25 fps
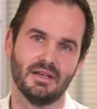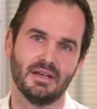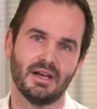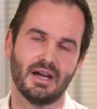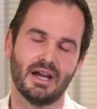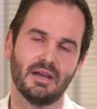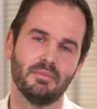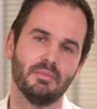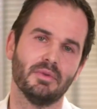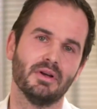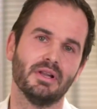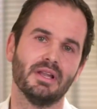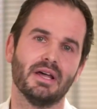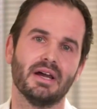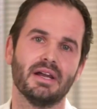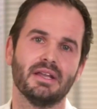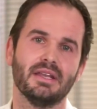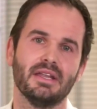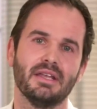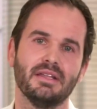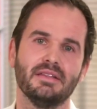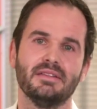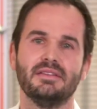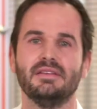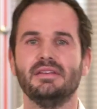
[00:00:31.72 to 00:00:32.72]
I'm
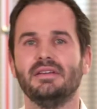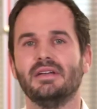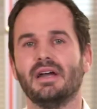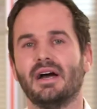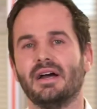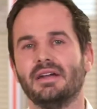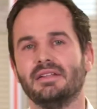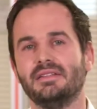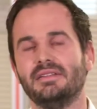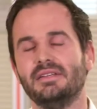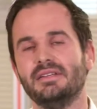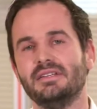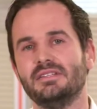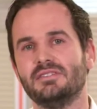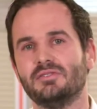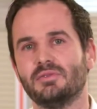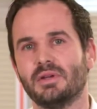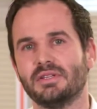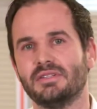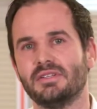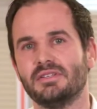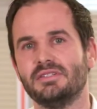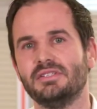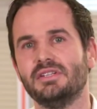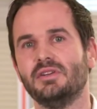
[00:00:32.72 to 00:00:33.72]
aligning the IT
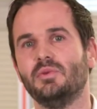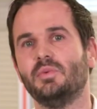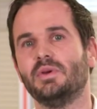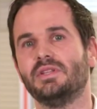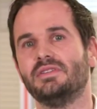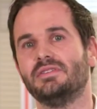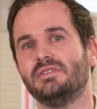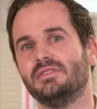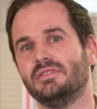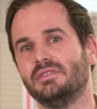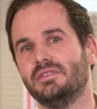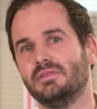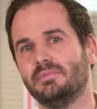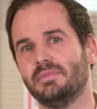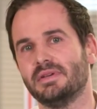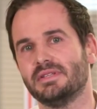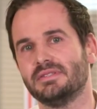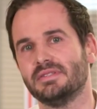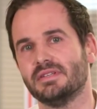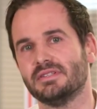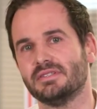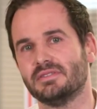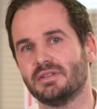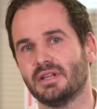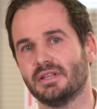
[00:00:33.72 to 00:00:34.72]
strategy with the
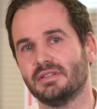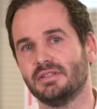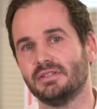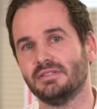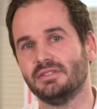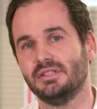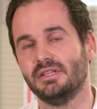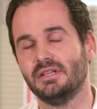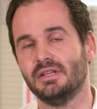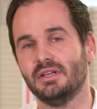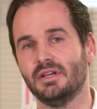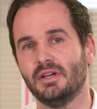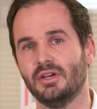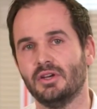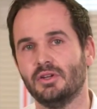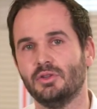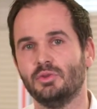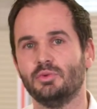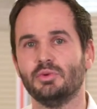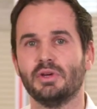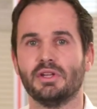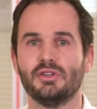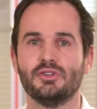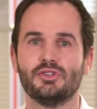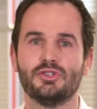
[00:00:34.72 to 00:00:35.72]
business strategy
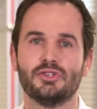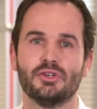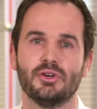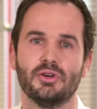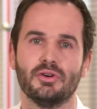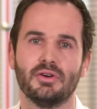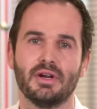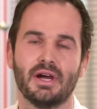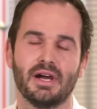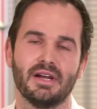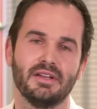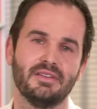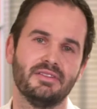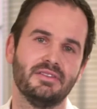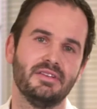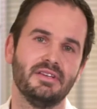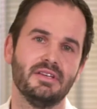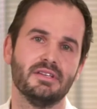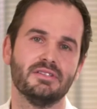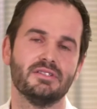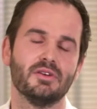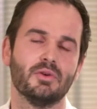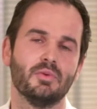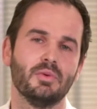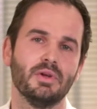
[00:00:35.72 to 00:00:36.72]
to ensure IT
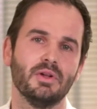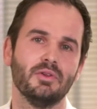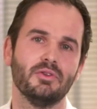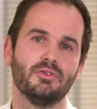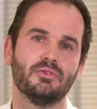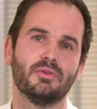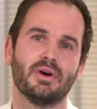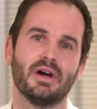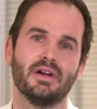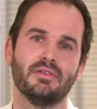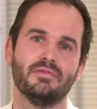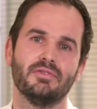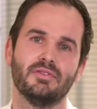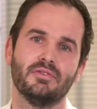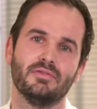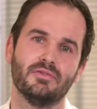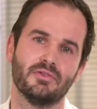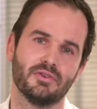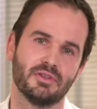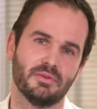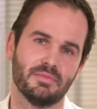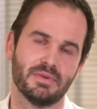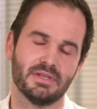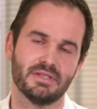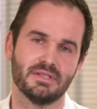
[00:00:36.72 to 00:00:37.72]
is a real driver for
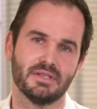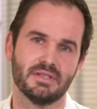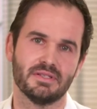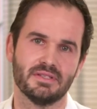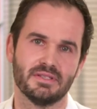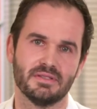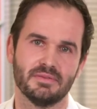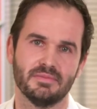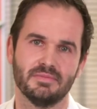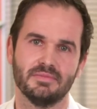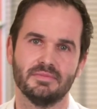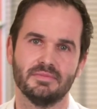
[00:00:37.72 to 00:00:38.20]
the business.